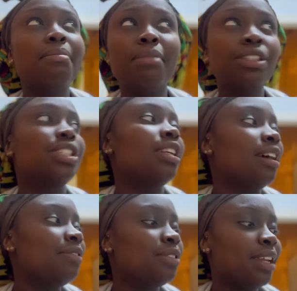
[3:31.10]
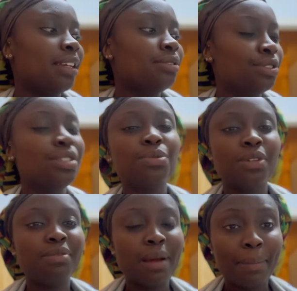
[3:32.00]
mashallah, I feel like it was just one
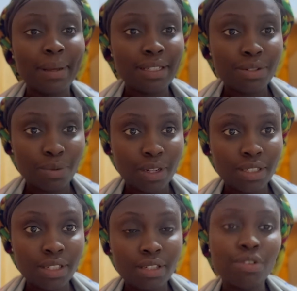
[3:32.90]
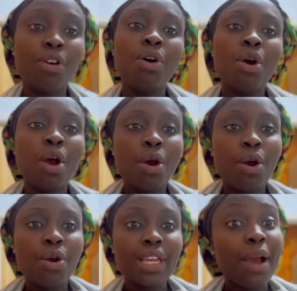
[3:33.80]
of my best ones.
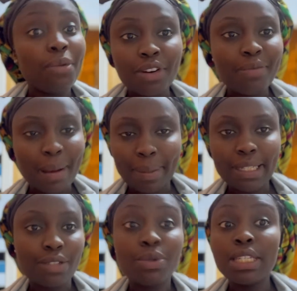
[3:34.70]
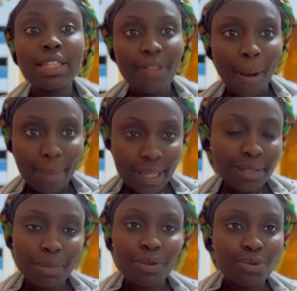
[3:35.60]
One of my best. It wasn't the
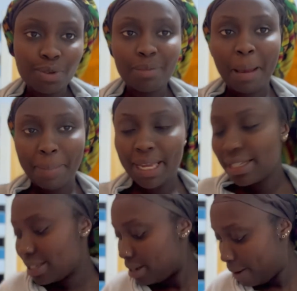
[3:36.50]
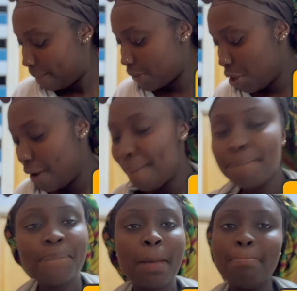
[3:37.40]
best, but it was one of my best, yeah.
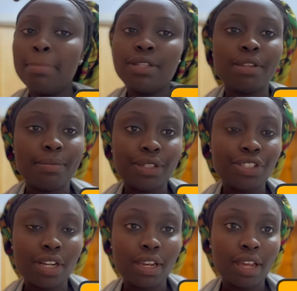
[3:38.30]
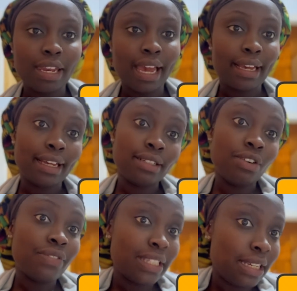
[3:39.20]
So mashallah, like, and
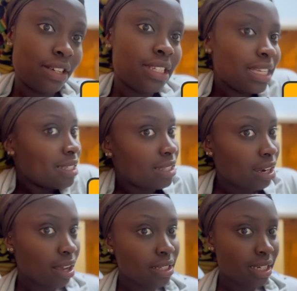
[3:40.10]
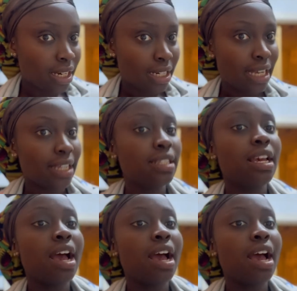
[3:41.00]
obviously because it is the last 10 days,